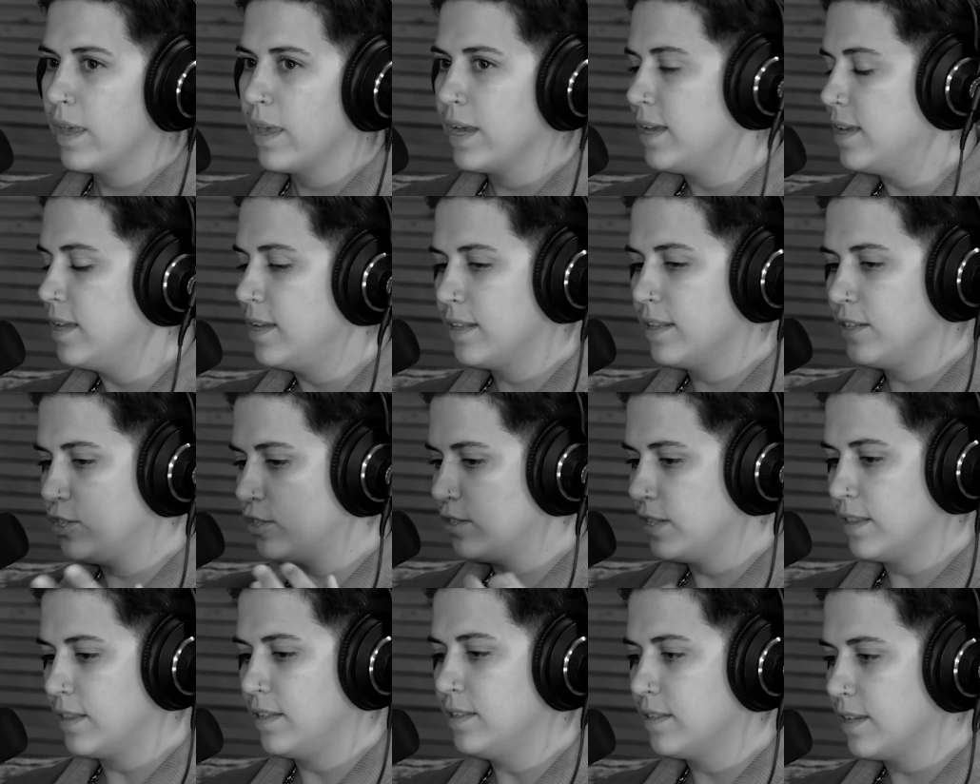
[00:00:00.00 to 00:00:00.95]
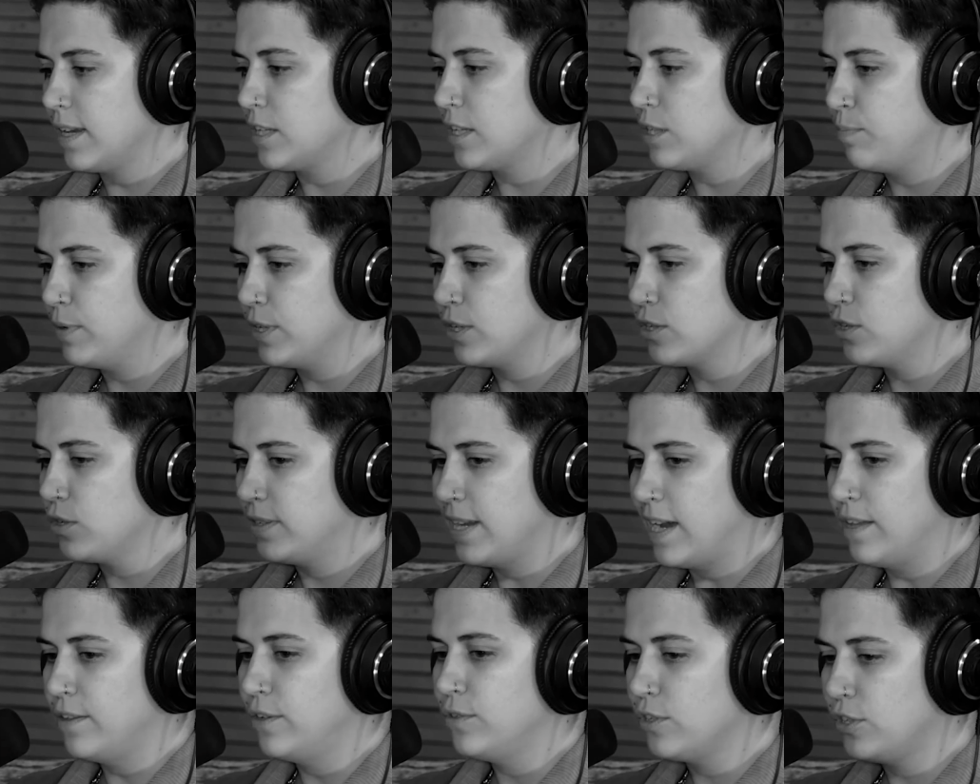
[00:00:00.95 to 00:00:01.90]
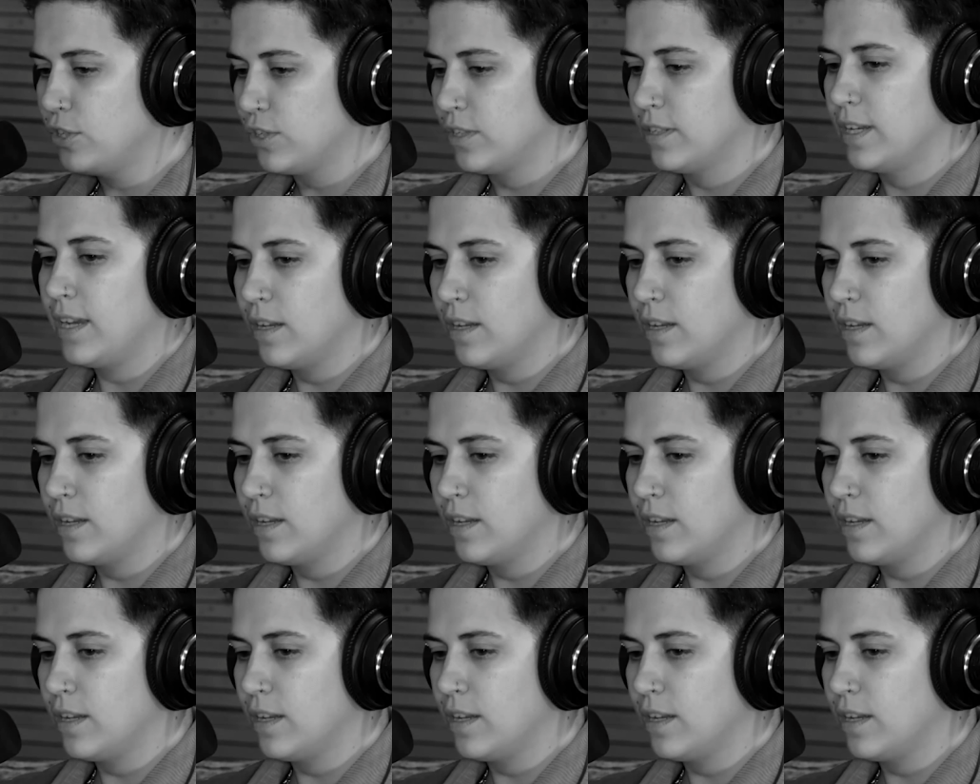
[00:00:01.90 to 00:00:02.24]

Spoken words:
like getting just like these like spiritual downloads and